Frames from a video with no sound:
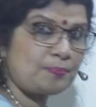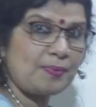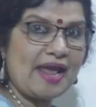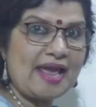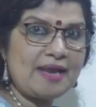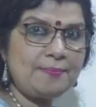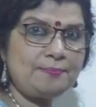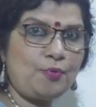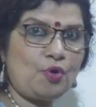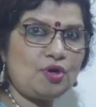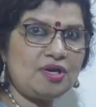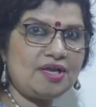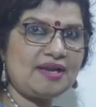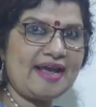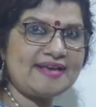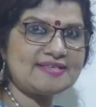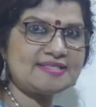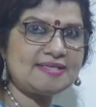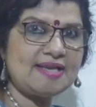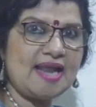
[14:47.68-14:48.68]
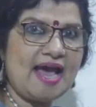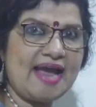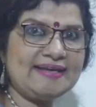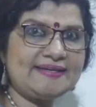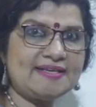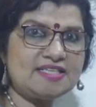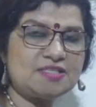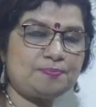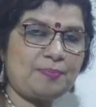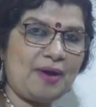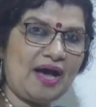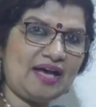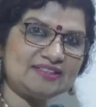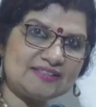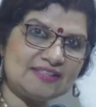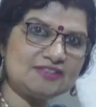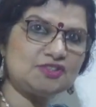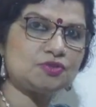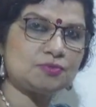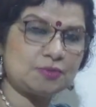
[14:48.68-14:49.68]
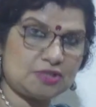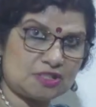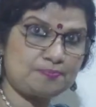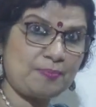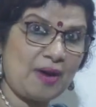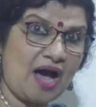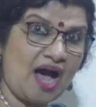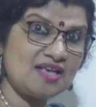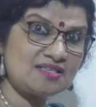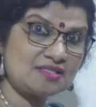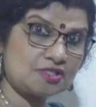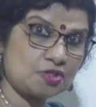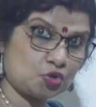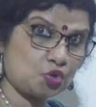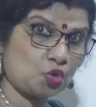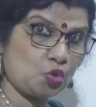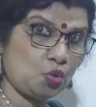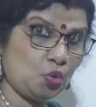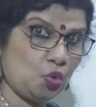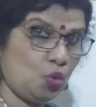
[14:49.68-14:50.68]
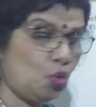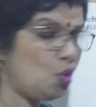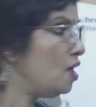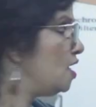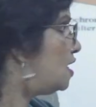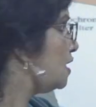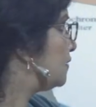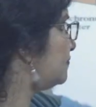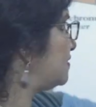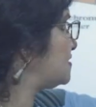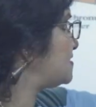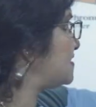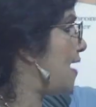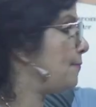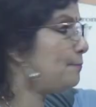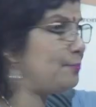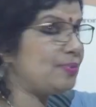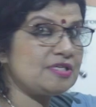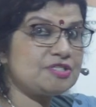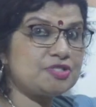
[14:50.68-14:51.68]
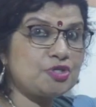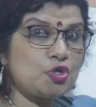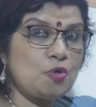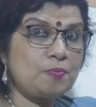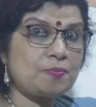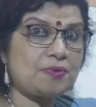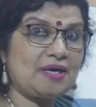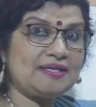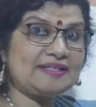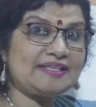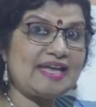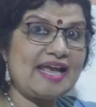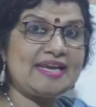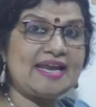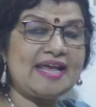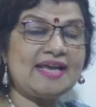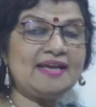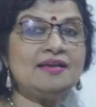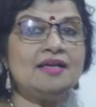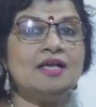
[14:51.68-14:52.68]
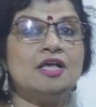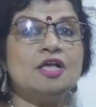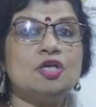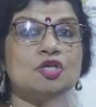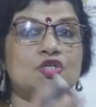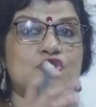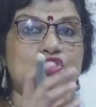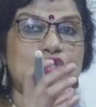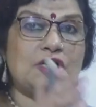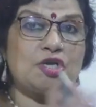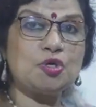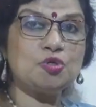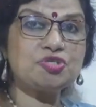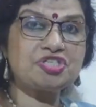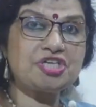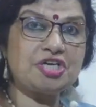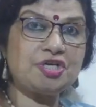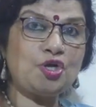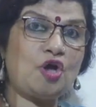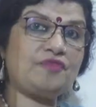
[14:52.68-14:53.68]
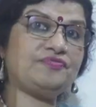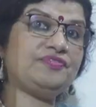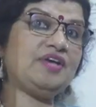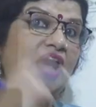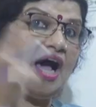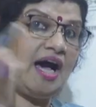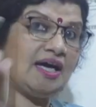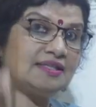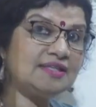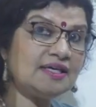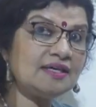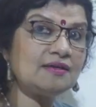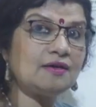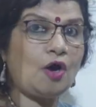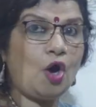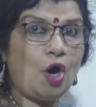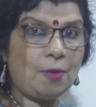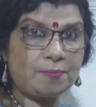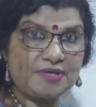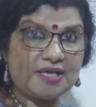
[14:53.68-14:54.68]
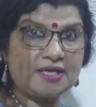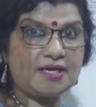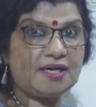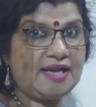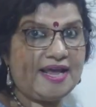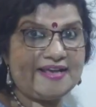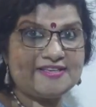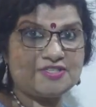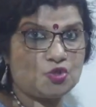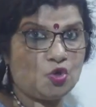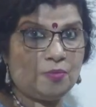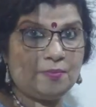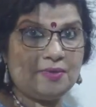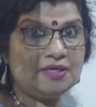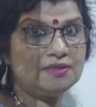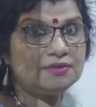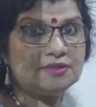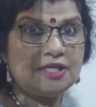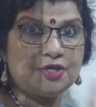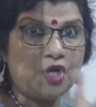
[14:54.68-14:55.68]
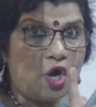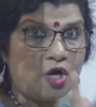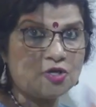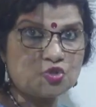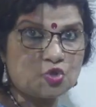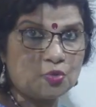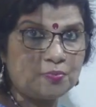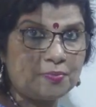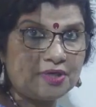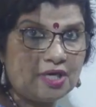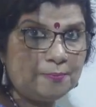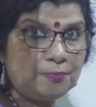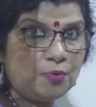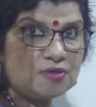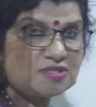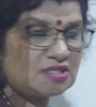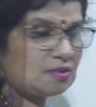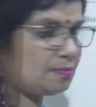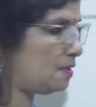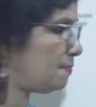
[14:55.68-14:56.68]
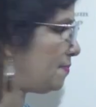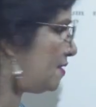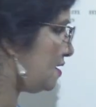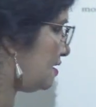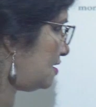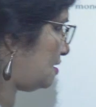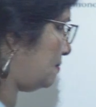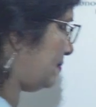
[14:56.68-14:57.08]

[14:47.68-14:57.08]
plane polarized light is passed through the sample tube containing solution of the other optical isomer, the non-superimposable mirror